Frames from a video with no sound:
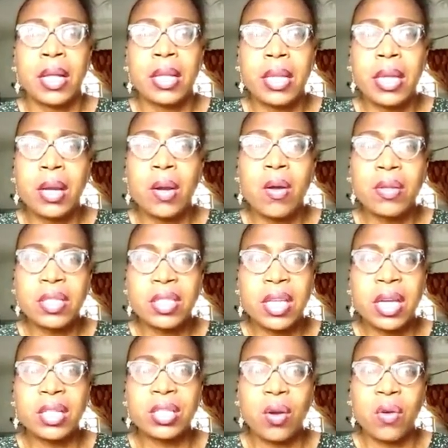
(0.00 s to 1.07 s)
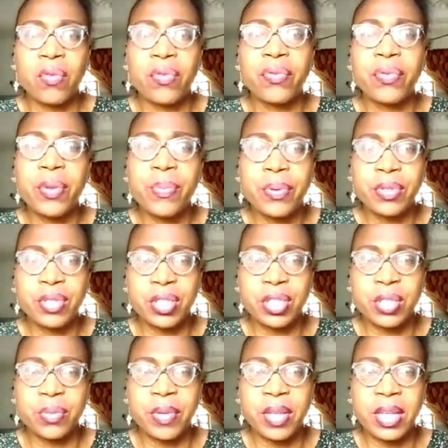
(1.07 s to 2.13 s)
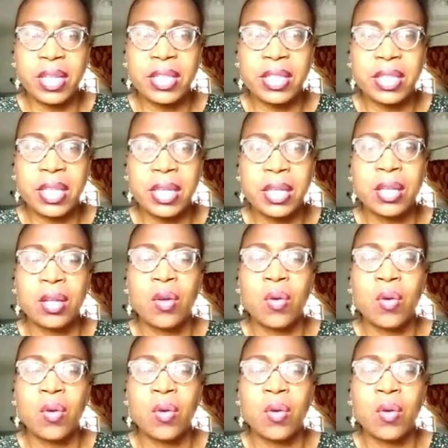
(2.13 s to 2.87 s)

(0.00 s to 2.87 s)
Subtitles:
The concept of reproducibility